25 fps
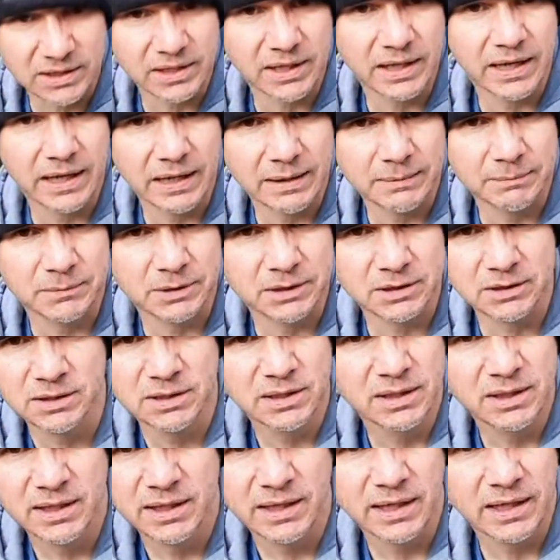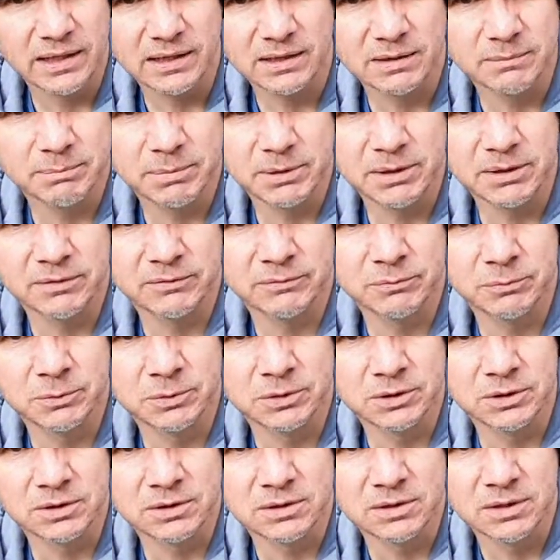a hammer and a bit of
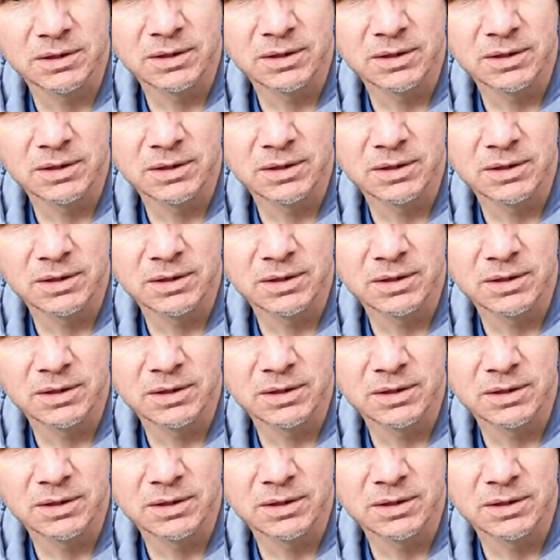wood,